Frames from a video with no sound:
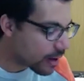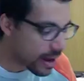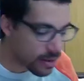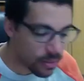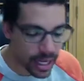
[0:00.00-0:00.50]

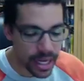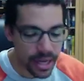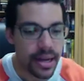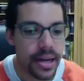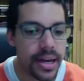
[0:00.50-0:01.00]
can
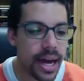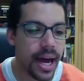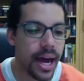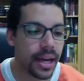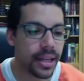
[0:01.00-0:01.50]
we,
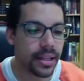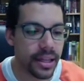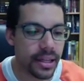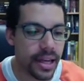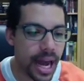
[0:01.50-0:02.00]

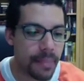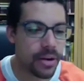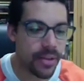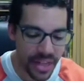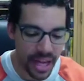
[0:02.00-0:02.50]
and I'm
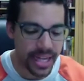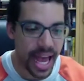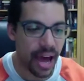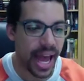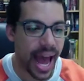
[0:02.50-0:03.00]
going to write that
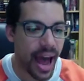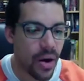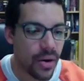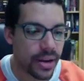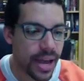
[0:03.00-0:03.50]
down,
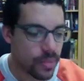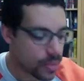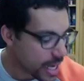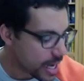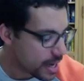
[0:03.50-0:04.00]
how can
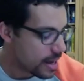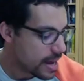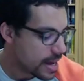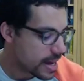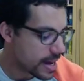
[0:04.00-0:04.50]
we
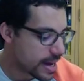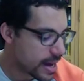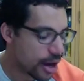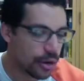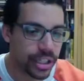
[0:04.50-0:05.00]

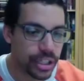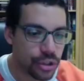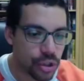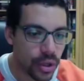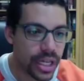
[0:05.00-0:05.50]

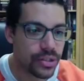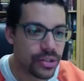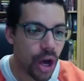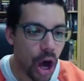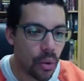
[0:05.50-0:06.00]

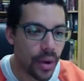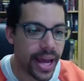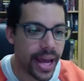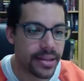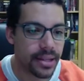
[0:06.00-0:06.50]
rejoice
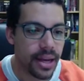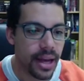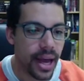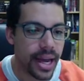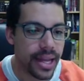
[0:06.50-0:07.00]
always
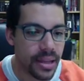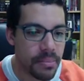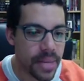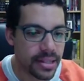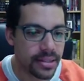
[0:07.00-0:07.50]
in the
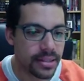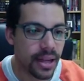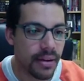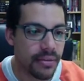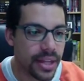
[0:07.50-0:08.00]
midst
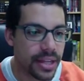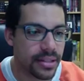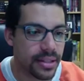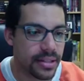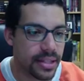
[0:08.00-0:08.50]
of
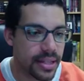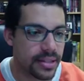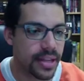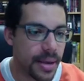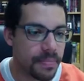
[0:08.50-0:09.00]
this
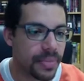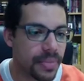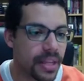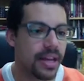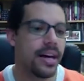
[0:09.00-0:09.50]
season?
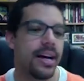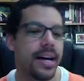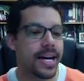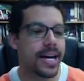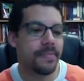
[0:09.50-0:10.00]

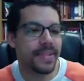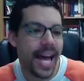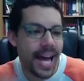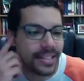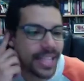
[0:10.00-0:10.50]

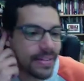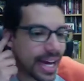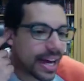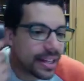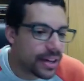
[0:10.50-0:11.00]
David,
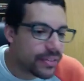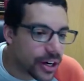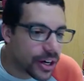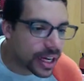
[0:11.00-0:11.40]
I love your